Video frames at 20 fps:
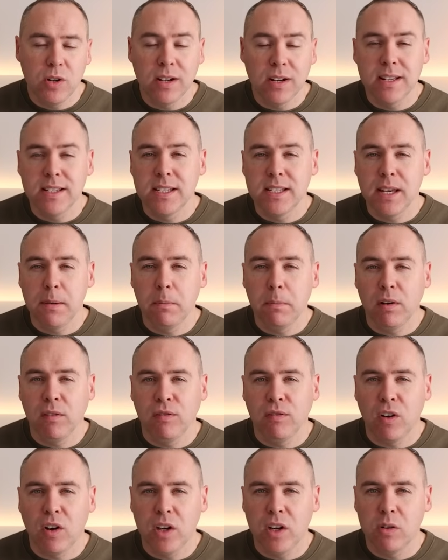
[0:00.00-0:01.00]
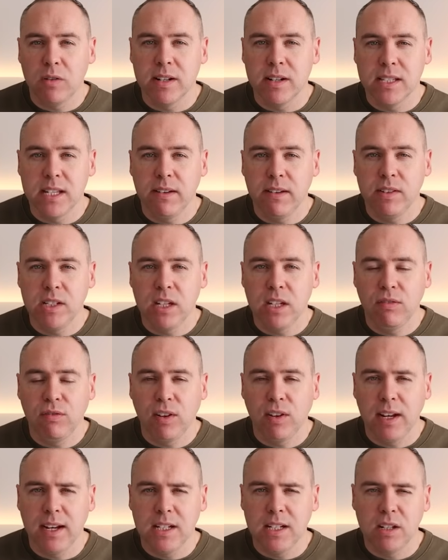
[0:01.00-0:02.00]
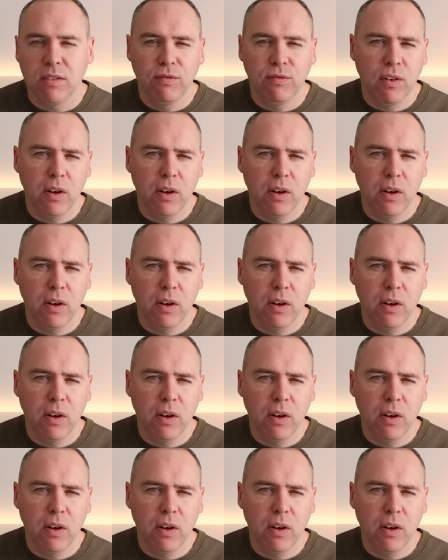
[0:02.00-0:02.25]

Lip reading: you can simplify your activity feed to